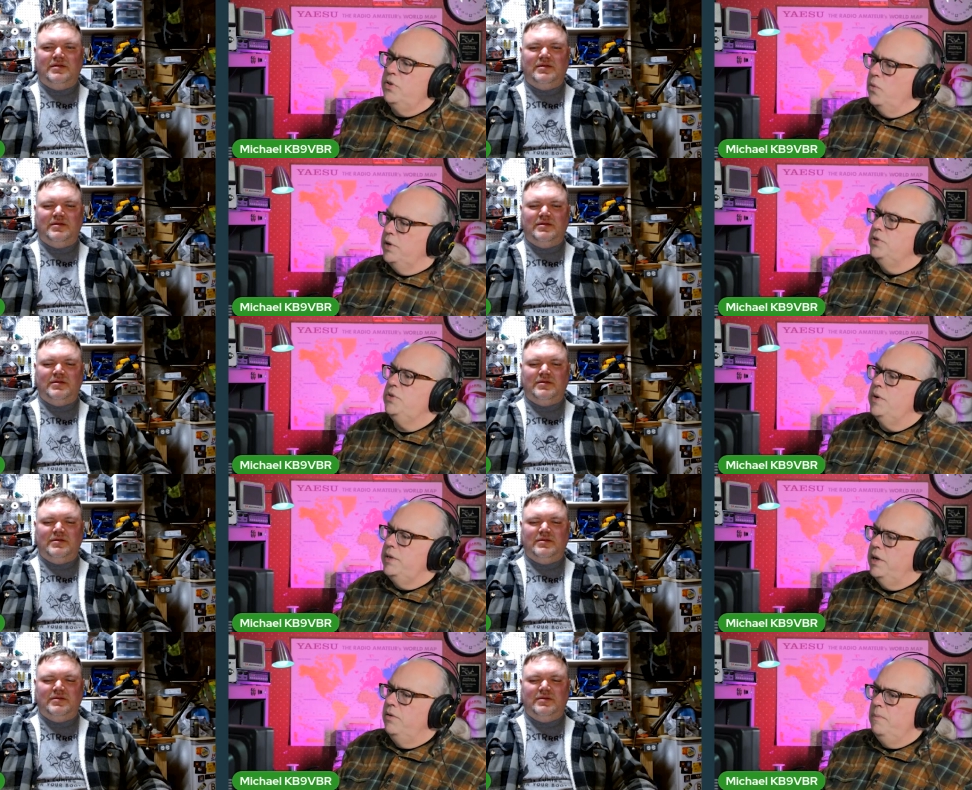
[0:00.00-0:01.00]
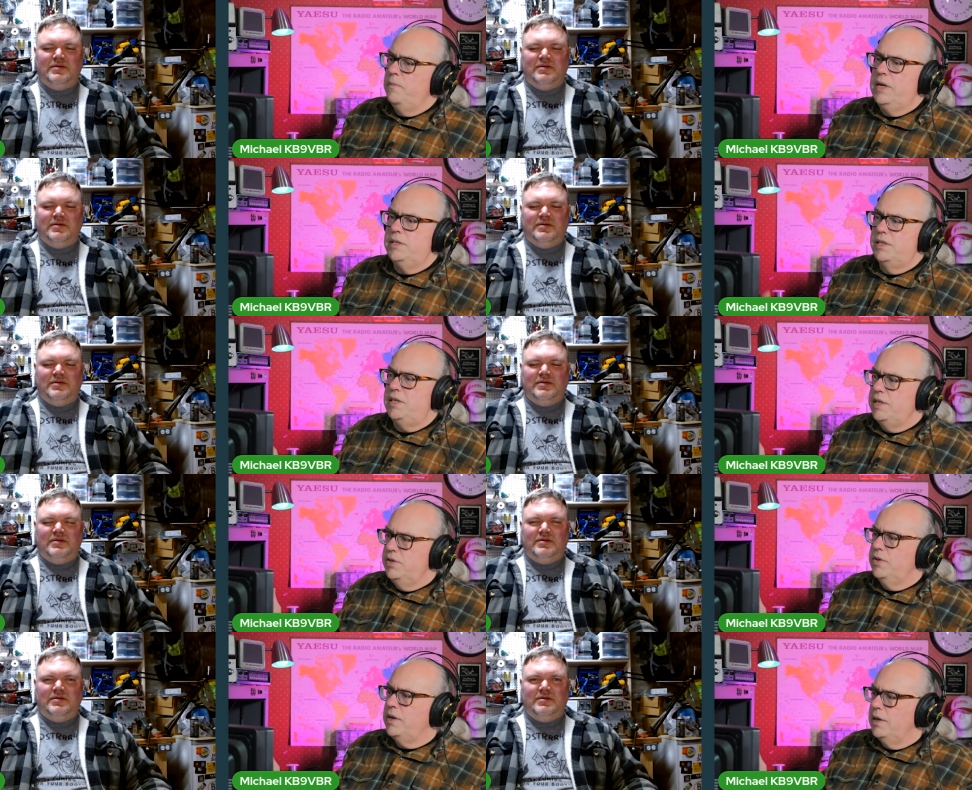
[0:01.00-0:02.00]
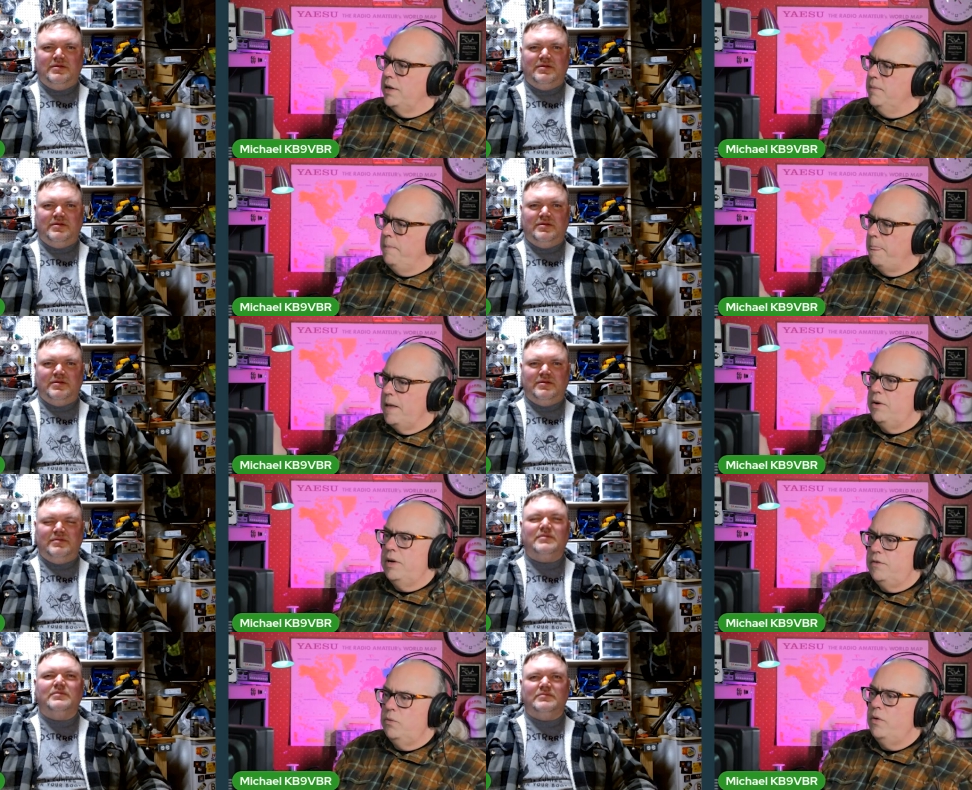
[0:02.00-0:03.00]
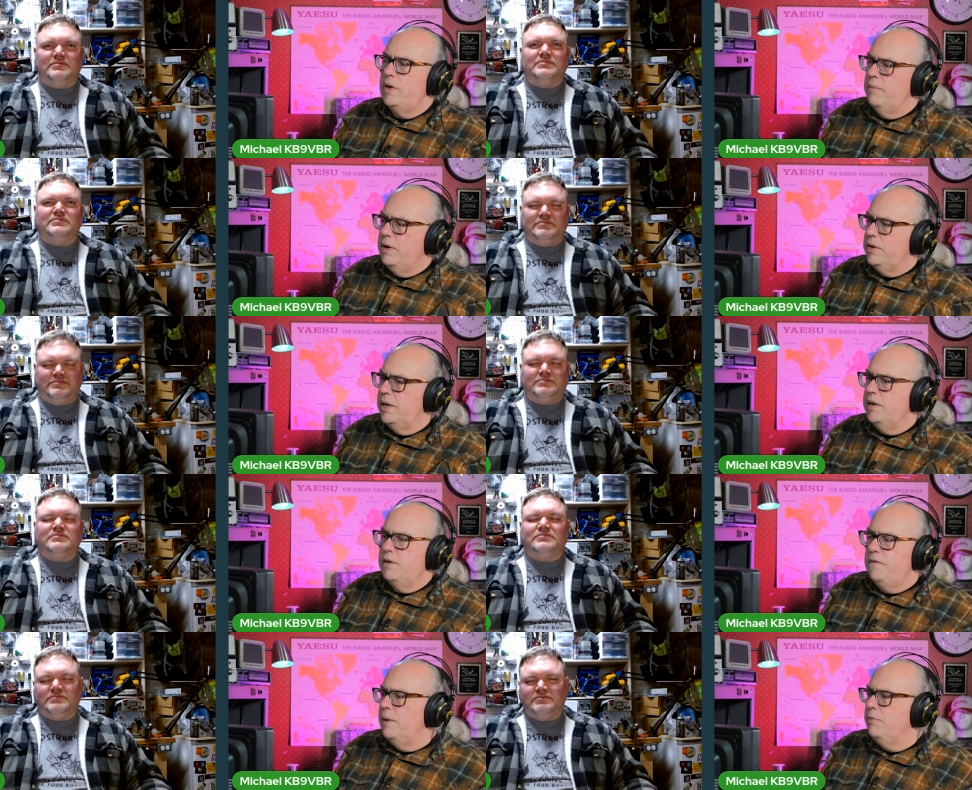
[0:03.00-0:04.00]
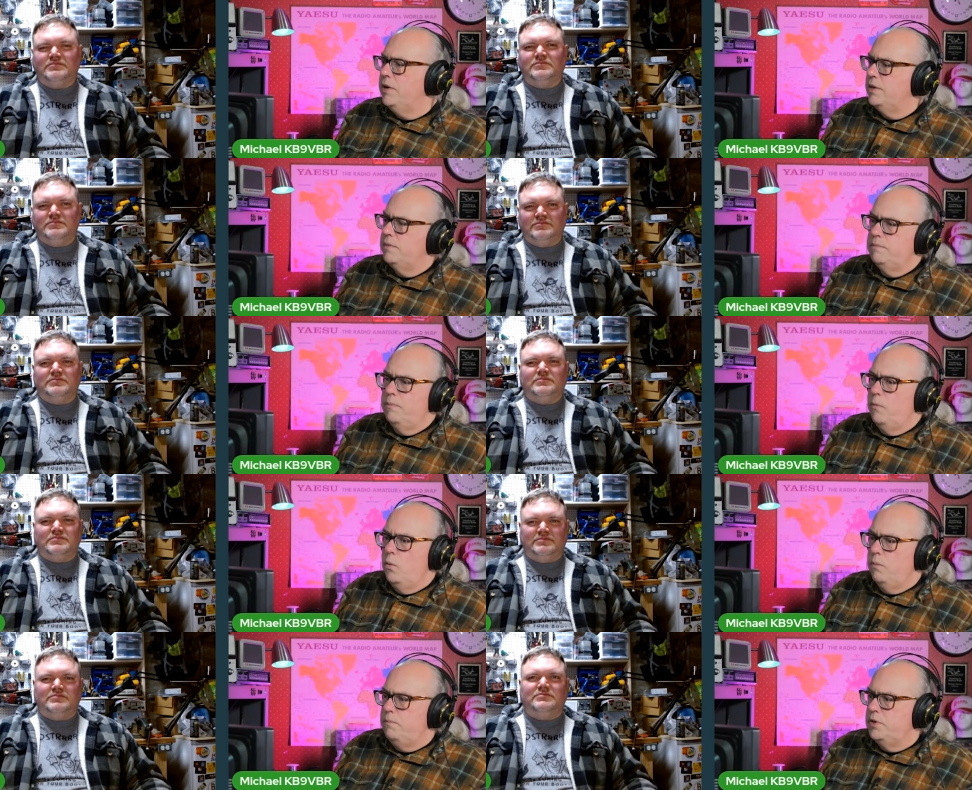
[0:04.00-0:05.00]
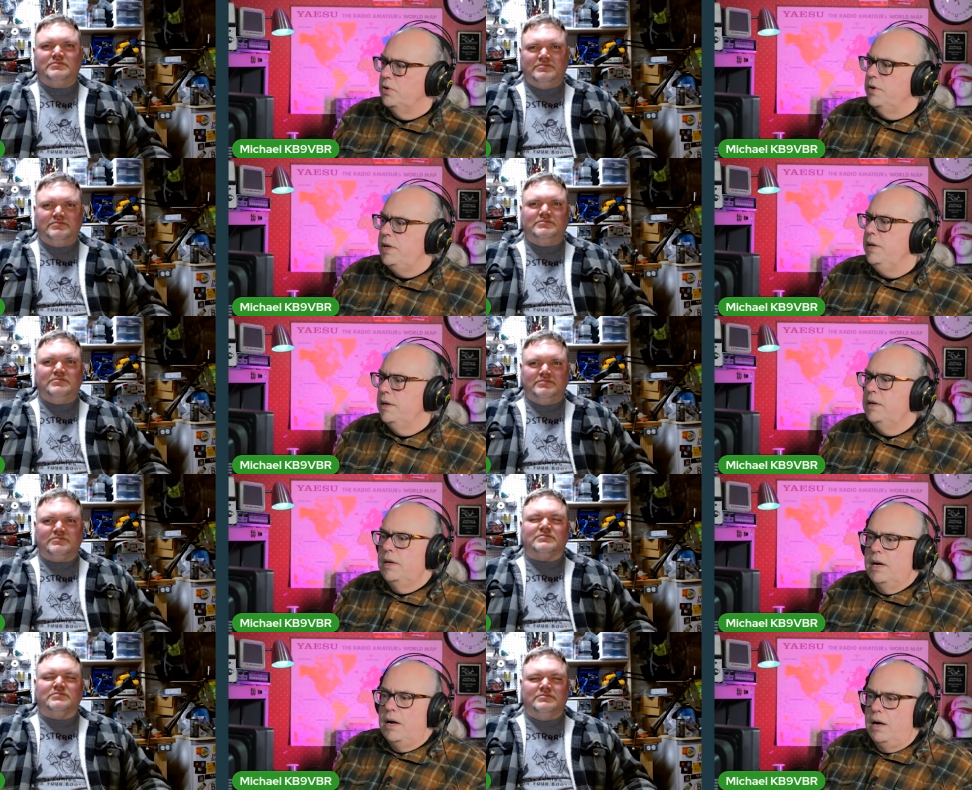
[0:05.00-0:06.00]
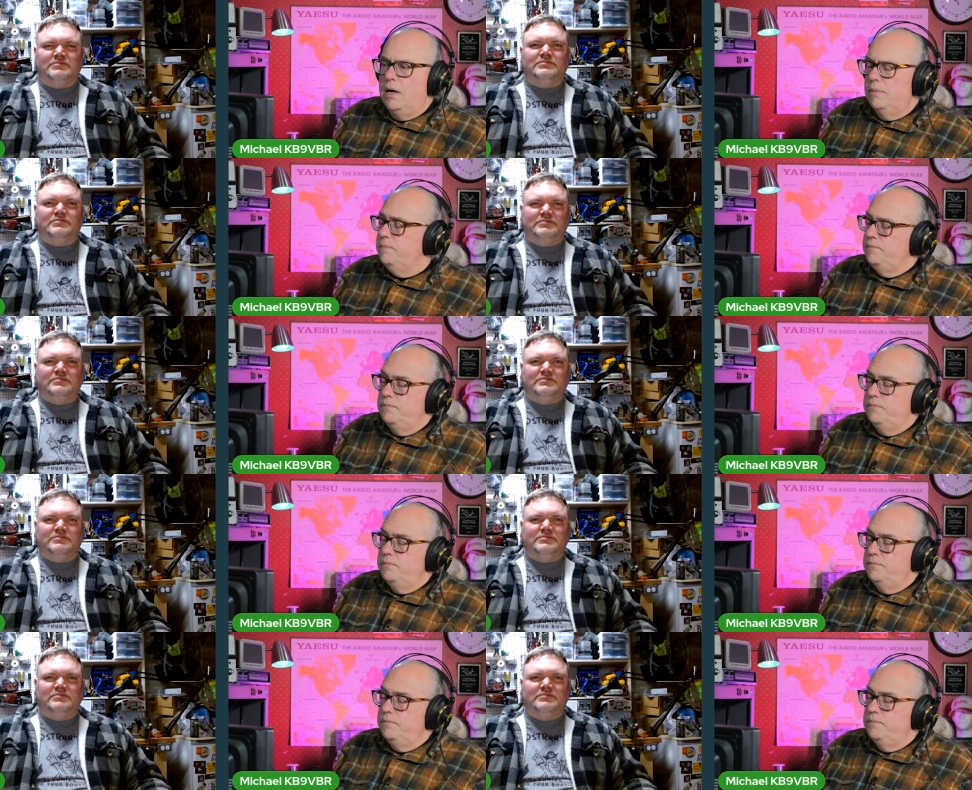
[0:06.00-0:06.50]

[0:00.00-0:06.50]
Speaker 1: window screen down because it's easier to clean. I don't have to worry about getting the fabric dirty. Um, mm-hmm.